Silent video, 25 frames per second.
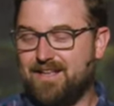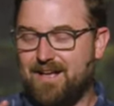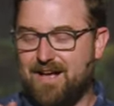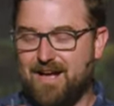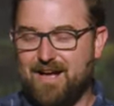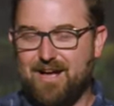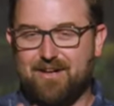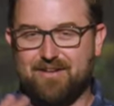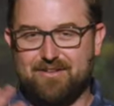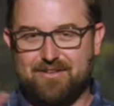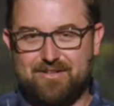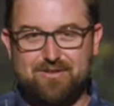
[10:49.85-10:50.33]

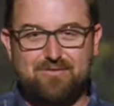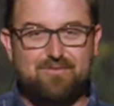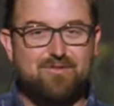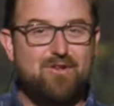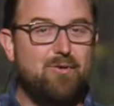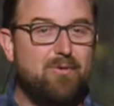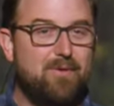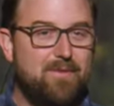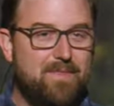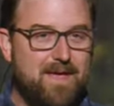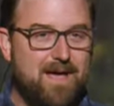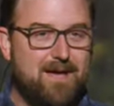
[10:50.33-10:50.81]
uh, you
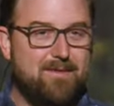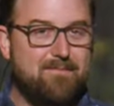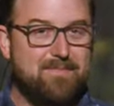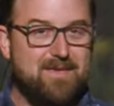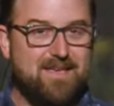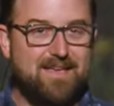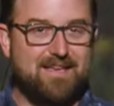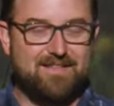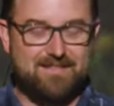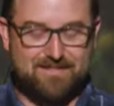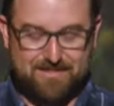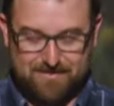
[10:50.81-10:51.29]
know what that
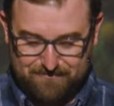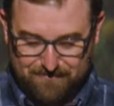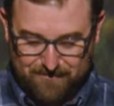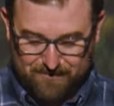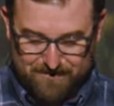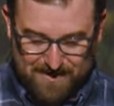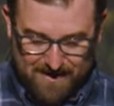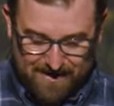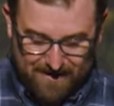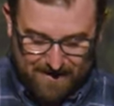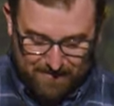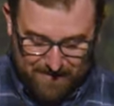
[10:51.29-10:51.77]
means, and we'll
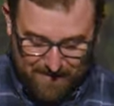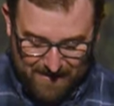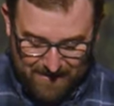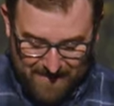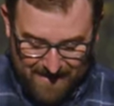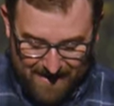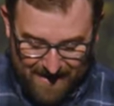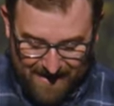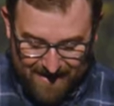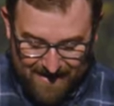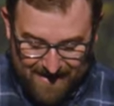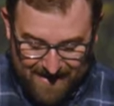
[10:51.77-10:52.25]
talk about
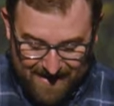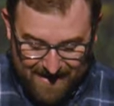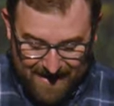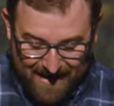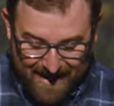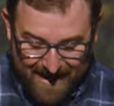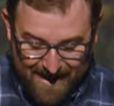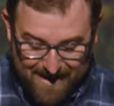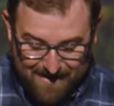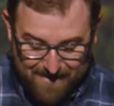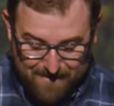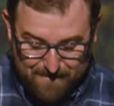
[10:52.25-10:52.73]
that
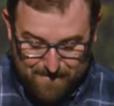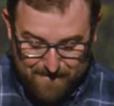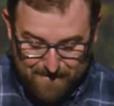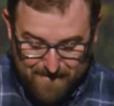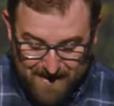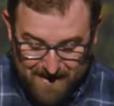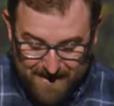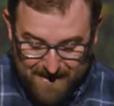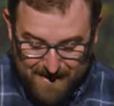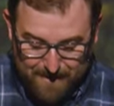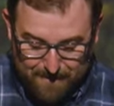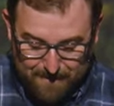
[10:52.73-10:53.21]
in a
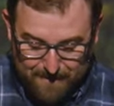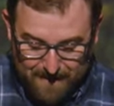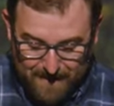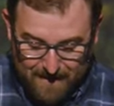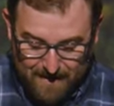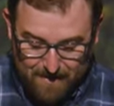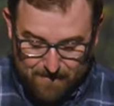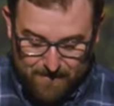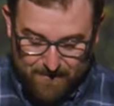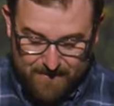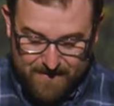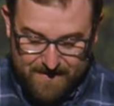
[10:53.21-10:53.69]
minute.
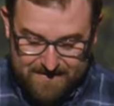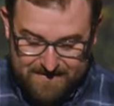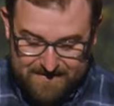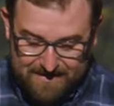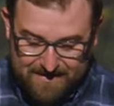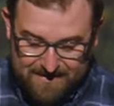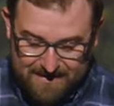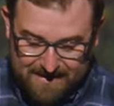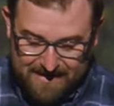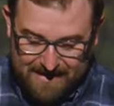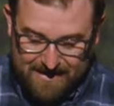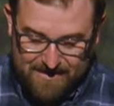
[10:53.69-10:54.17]
But this
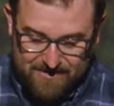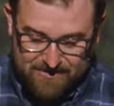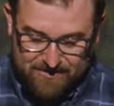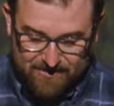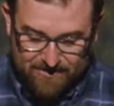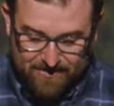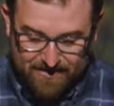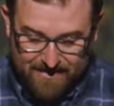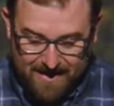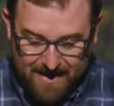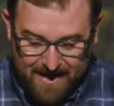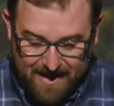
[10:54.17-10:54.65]
is the
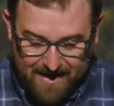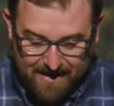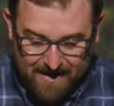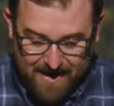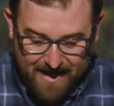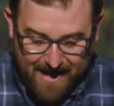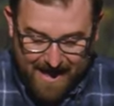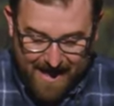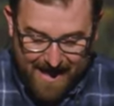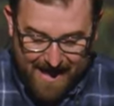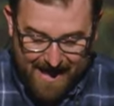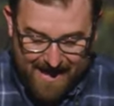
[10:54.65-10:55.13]
Eastern
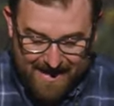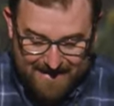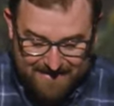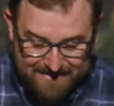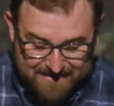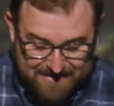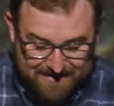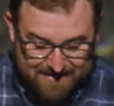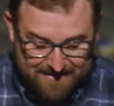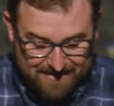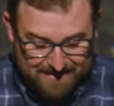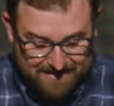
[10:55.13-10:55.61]
Gate
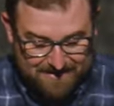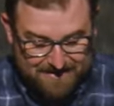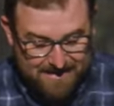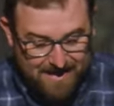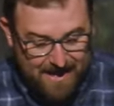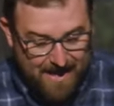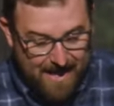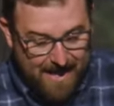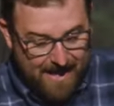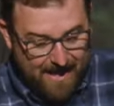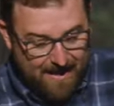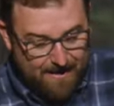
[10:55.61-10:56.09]
as
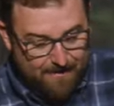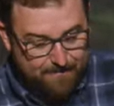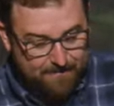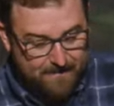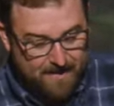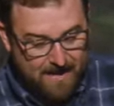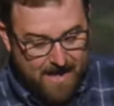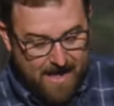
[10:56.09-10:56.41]
today.